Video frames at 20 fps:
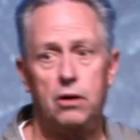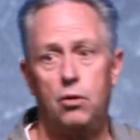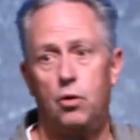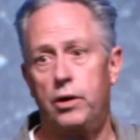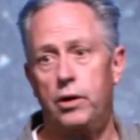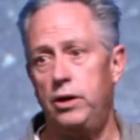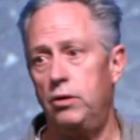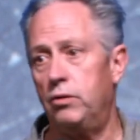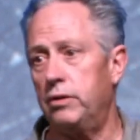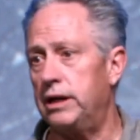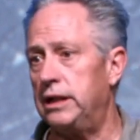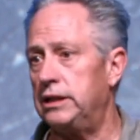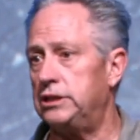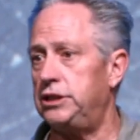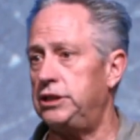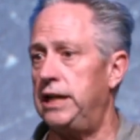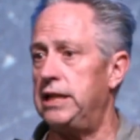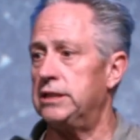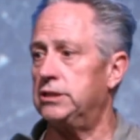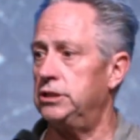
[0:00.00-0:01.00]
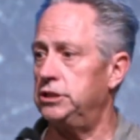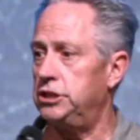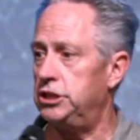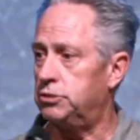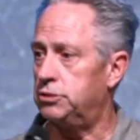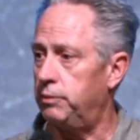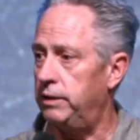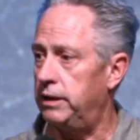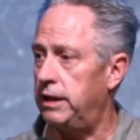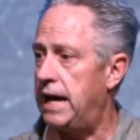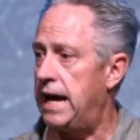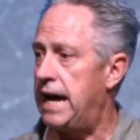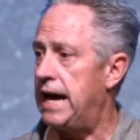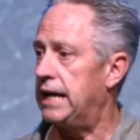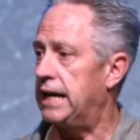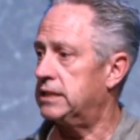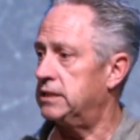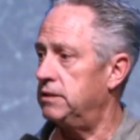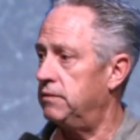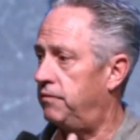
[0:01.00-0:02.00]
or you'll get a chance to just
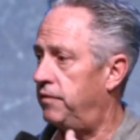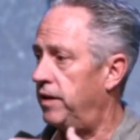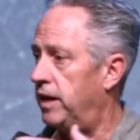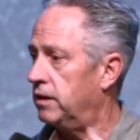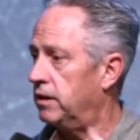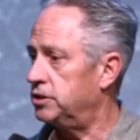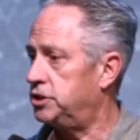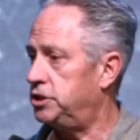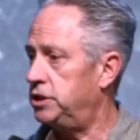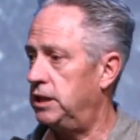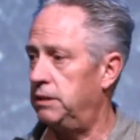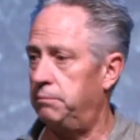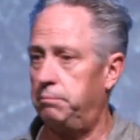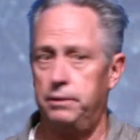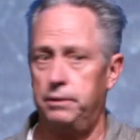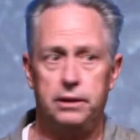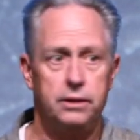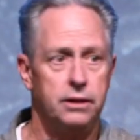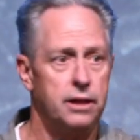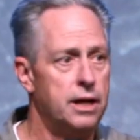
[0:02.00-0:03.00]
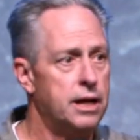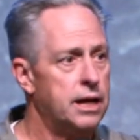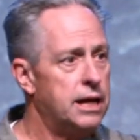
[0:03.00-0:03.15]
relax and fellowship and,